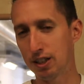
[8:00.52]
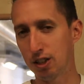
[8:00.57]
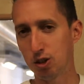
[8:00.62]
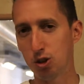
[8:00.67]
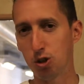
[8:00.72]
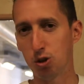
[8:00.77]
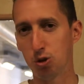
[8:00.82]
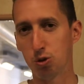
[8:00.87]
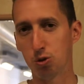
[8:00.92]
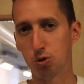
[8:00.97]
to
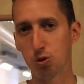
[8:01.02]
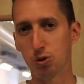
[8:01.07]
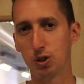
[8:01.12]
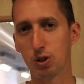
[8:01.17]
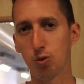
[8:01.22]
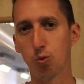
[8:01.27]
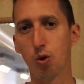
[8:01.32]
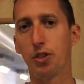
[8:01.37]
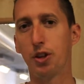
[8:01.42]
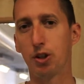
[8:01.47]
do
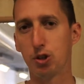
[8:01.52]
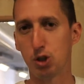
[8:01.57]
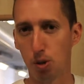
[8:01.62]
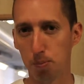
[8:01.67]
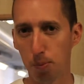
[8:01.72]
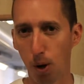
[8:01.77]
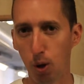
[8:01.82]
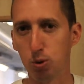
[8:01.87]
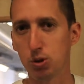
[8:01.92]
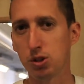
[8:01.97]
what they're
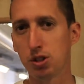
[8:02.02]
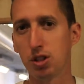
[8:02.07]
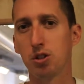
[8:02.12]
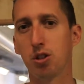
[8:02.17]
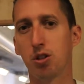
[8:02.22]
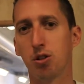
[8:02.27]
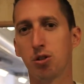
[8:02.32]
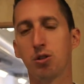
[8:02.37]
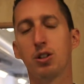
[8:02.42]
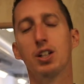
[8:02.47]
supposed to
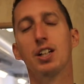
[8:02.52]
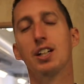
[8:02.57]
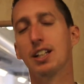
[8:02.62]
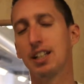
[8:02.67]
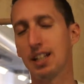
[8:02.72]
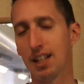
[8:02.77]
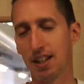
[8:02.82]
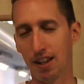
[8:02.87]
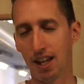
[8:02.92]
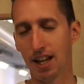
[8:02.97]
do,
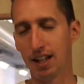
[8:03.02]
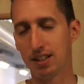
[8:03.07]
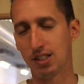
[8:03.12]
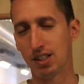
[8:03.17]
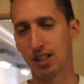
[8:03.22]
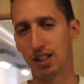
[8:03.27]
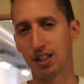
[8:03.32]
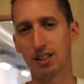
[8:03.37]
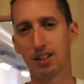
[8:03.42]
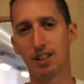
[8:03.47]
and that's
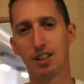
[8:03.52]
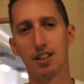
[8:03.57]
it.